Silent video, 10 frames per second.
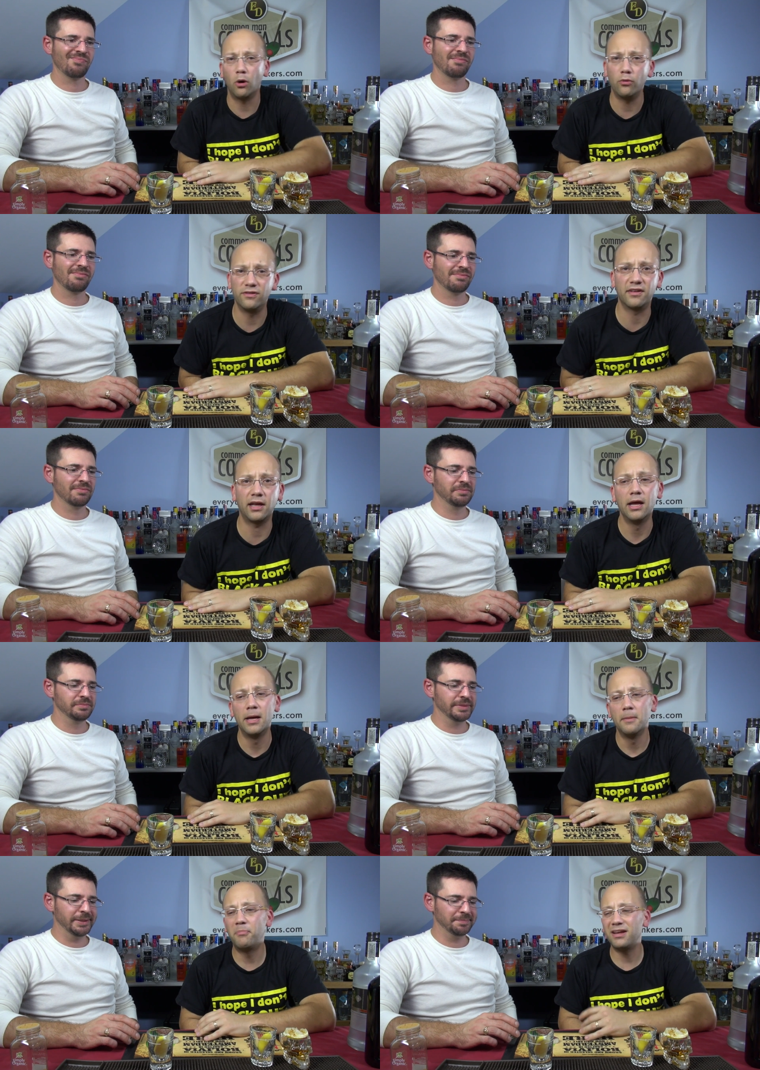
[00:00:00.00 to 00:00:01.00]
Speaker 1: potency.
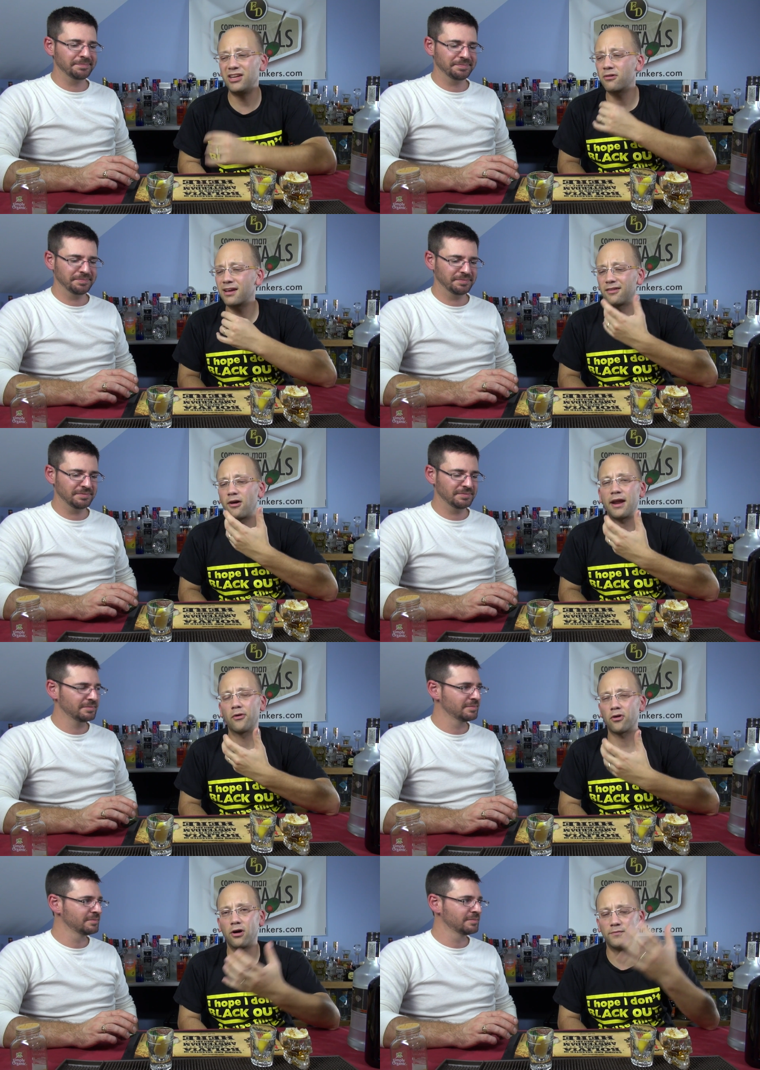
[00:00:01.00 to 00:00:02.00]
Yeah. But you don't get a lot of
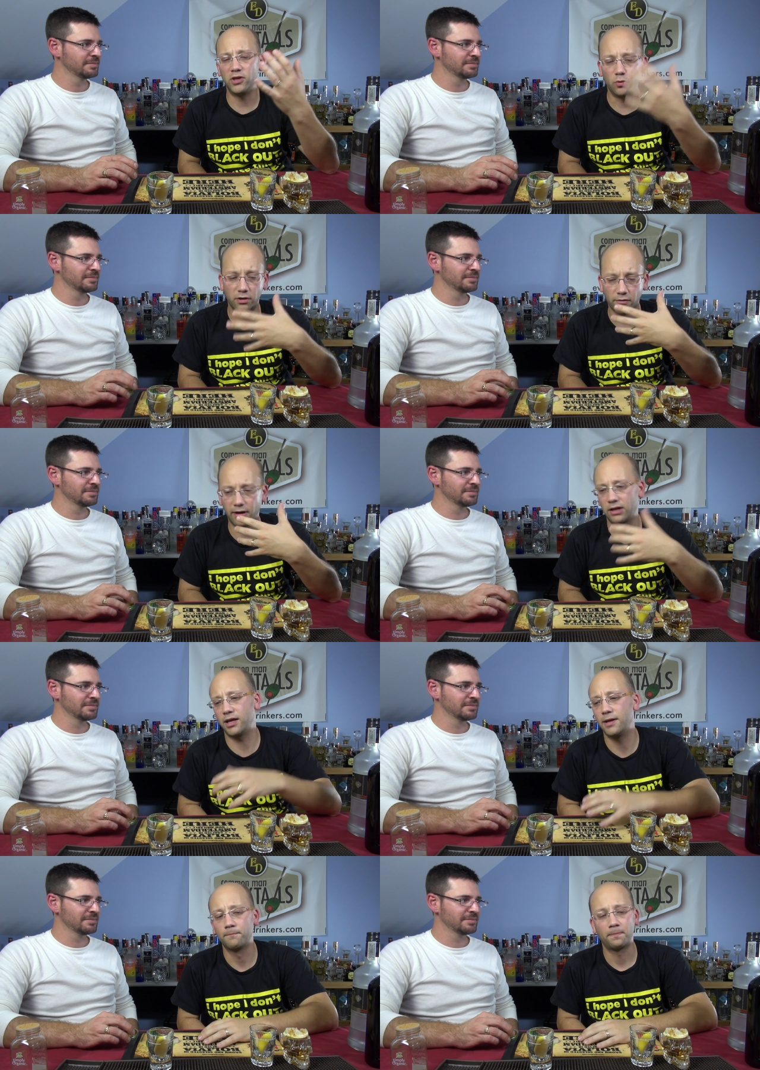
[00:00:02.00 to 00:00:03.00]
alcohol if you do it
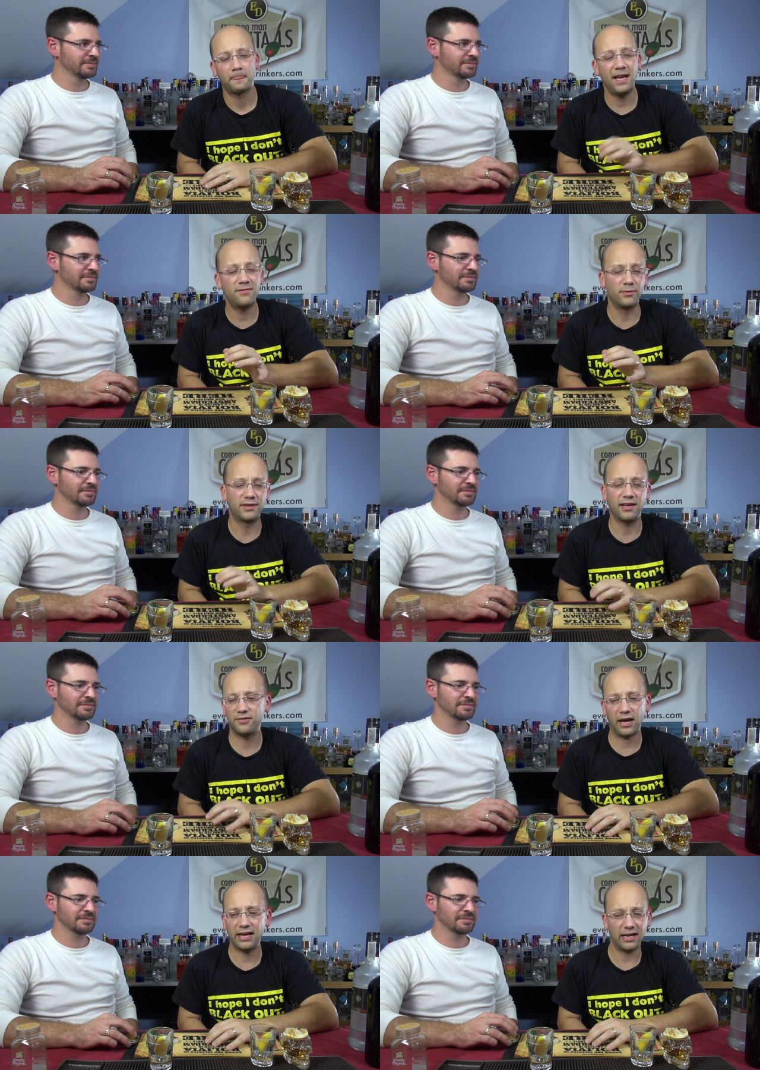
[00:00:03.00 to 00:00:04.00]
correctly. Even with
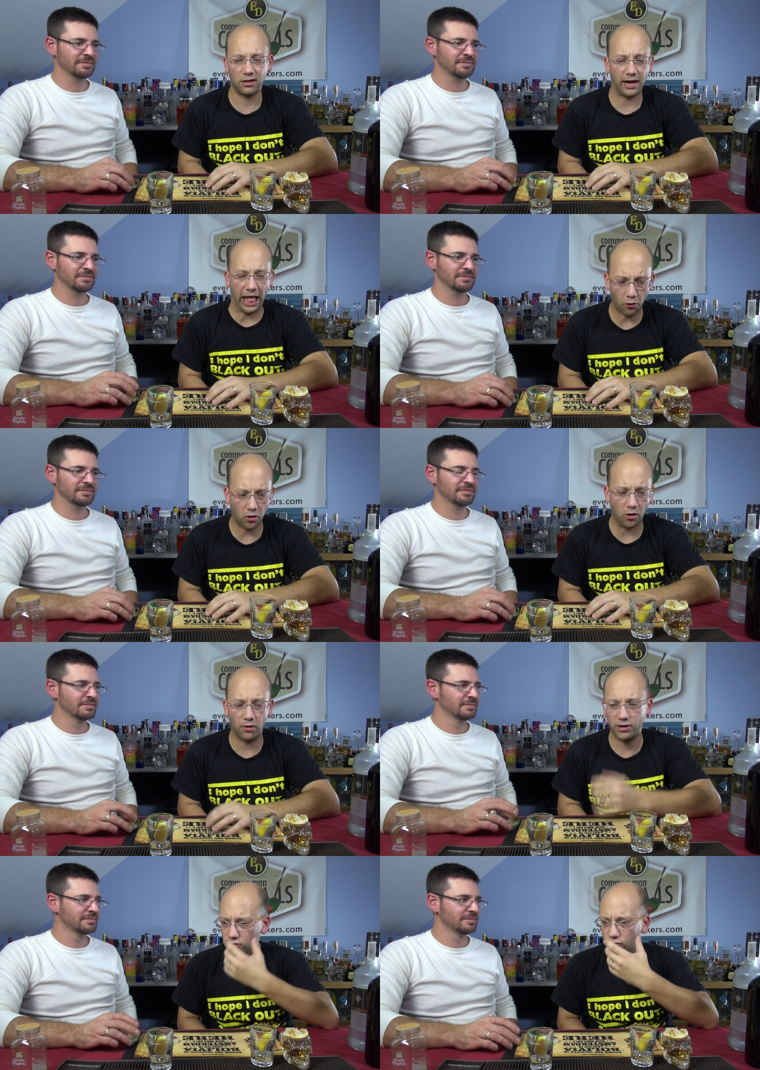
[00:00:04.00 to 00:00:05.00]
this, I didn't get a lot of
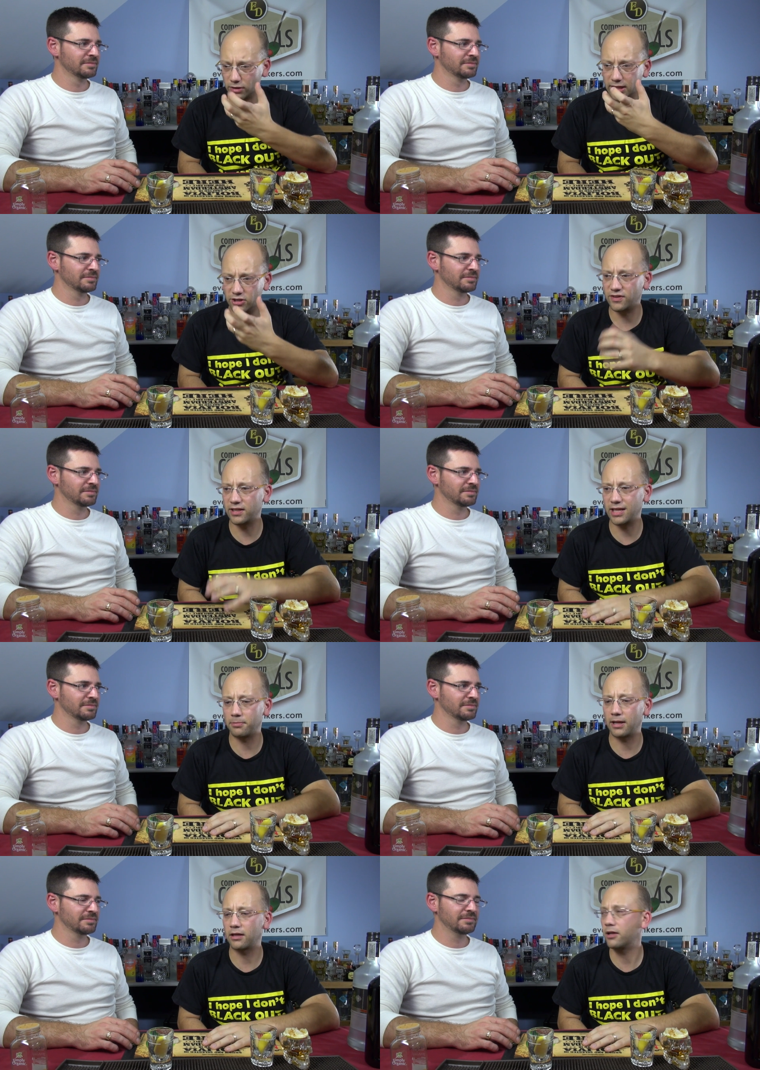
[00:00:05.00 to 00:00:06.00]
alcohol. You really just get
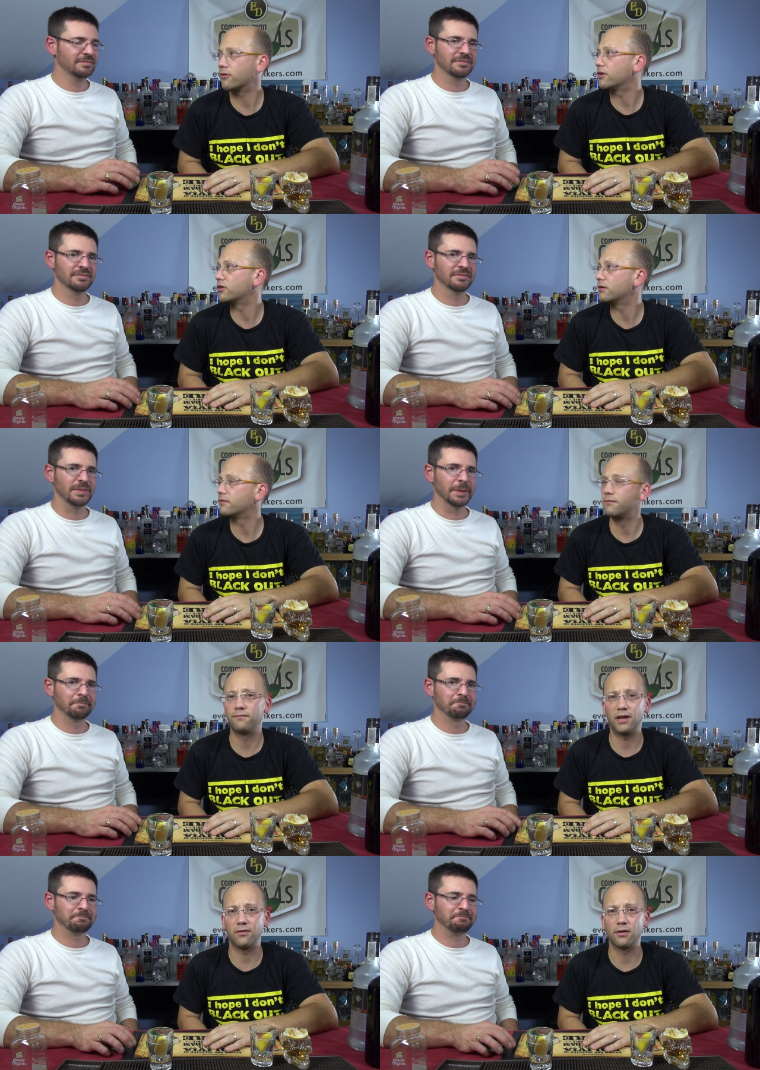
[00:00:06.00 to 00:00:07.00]
that black licorice
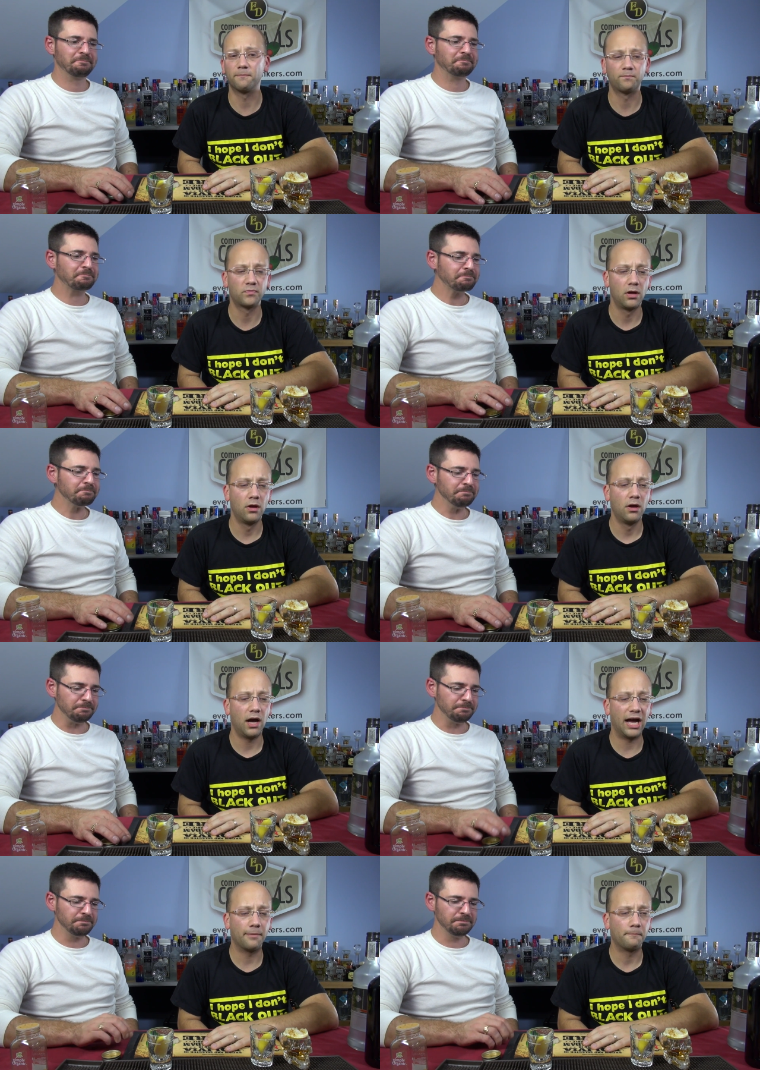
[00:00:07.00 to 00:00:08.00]
yep. flavor. Question
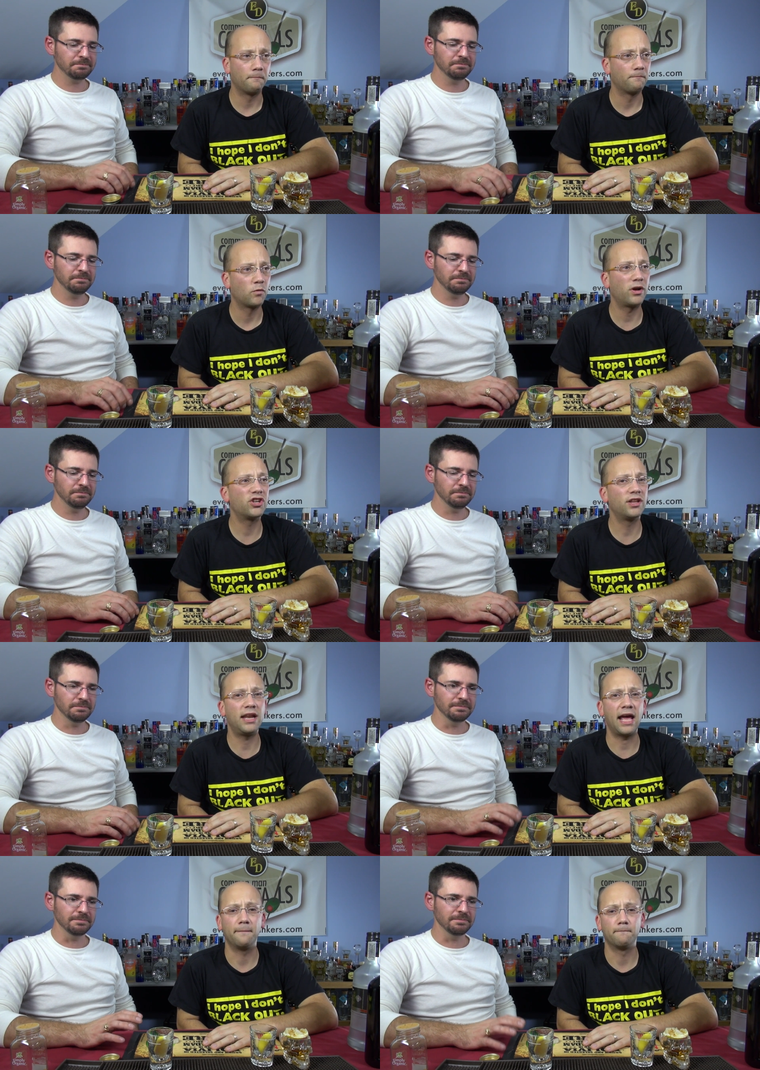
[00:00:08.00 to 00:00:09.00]
uh, of the uh, day. Question of
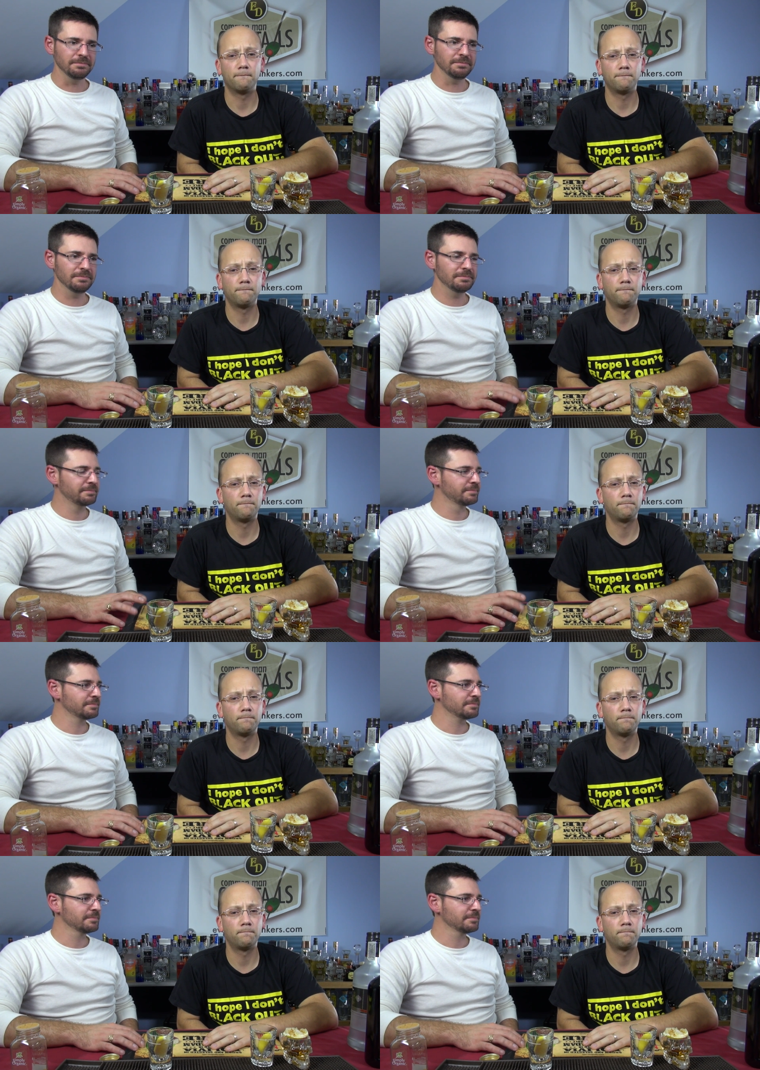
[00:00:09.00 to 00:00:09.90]
the day. What